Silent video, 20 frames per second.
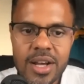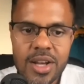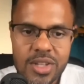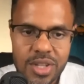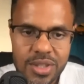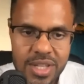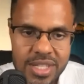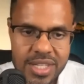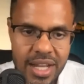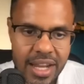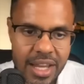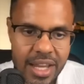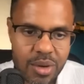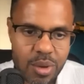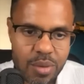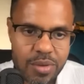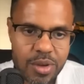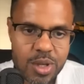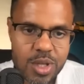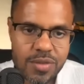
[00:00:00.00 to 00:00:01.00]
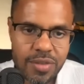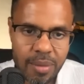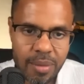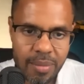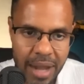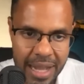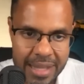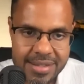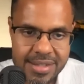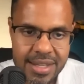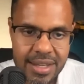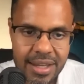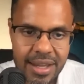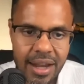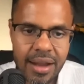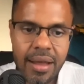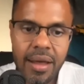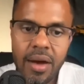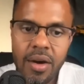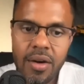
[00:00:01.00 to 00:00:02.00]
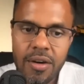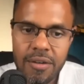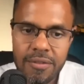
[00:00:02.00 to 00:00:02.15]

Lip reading: So these are like reviews from Hansika,